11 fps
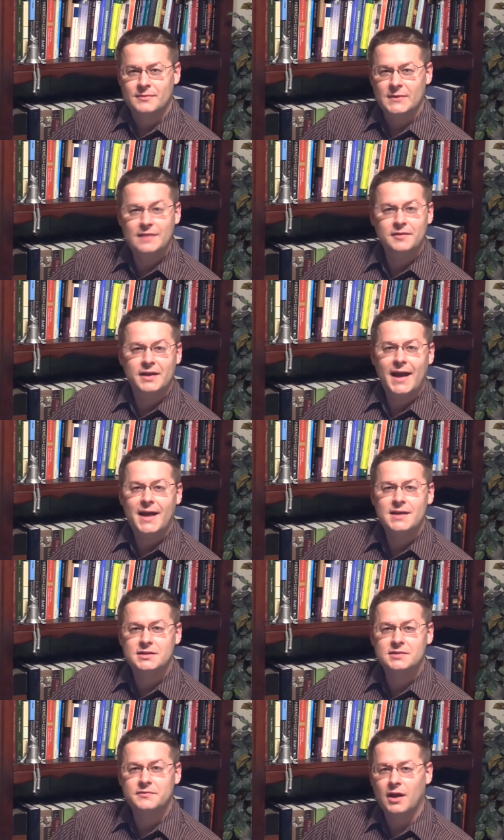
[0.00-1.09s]
He even
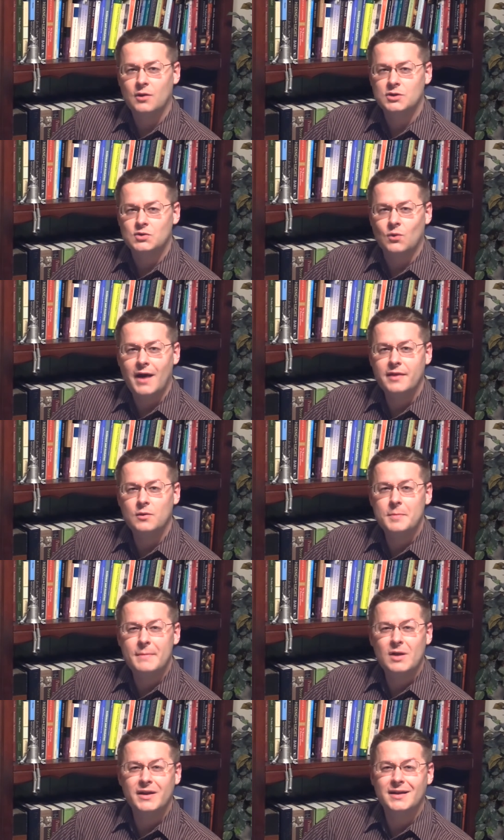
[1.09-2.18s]
asked his followers why they would
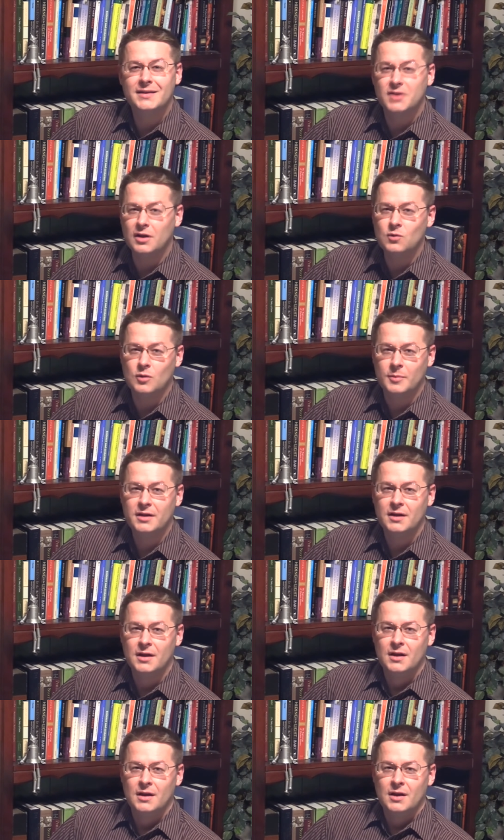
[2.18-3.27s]
marry an adult woman
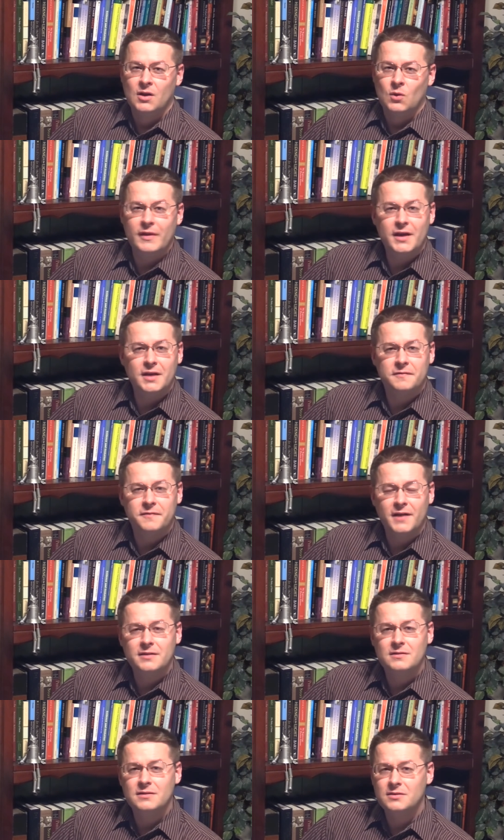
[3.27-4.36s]
when they could
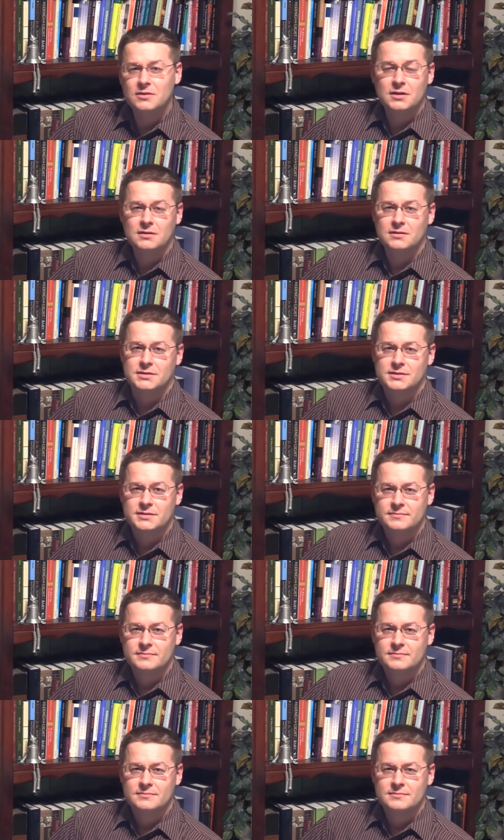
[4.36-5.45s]
fondle little girls.
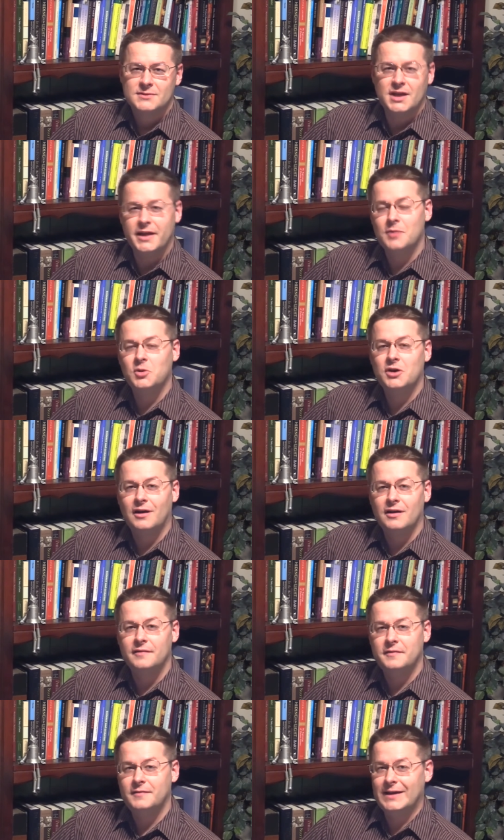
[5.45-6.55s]
Sahih al-Bukhari
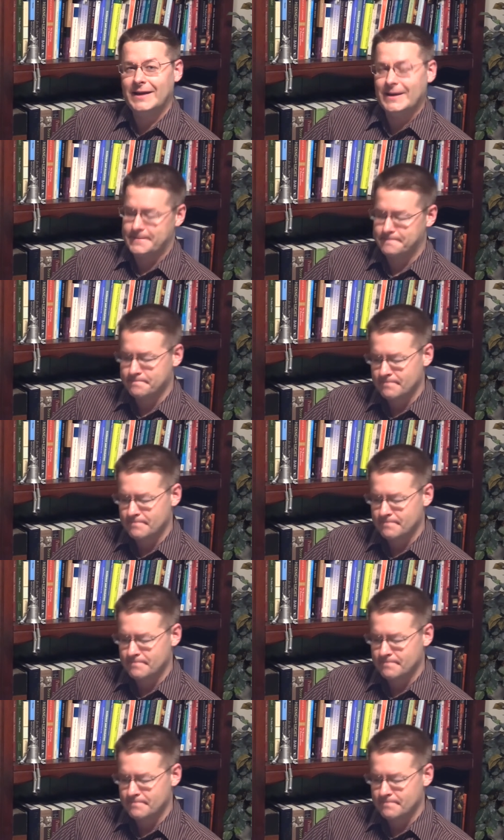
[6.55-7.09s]
5080.